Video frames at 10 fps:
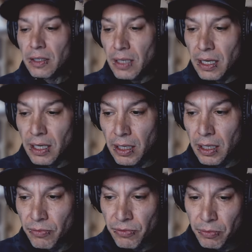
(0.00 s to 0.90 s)

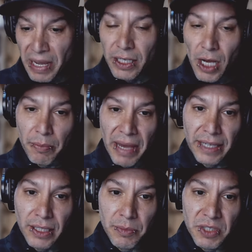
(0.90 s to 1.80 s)
um, from Bad Cop Bad
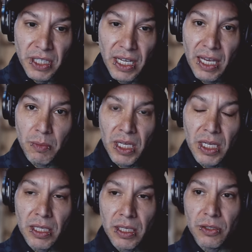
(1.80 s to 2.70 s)
Cop. She came
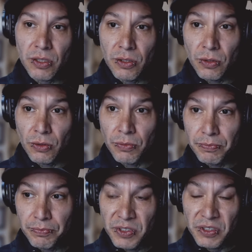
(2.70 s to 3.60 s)
in to
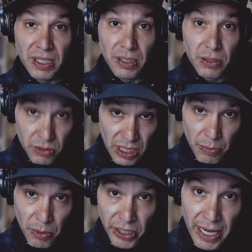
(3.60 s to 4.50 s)
sing "Stay Up
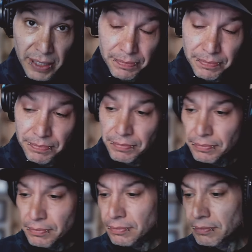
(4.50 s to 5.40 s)
All Night."
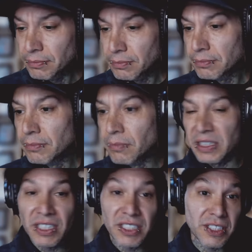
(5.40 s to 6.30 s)

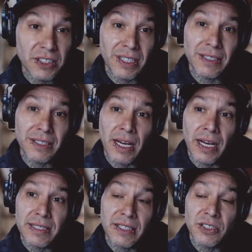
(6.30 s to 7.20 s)
Since uh,
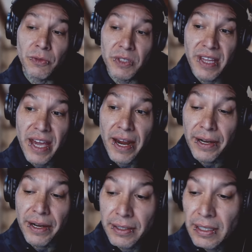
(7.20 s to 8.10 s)
since she was
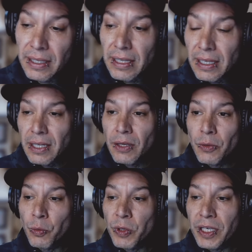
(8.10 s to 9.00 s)
there,
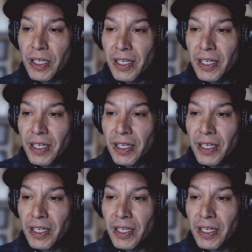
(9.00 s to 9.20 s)
we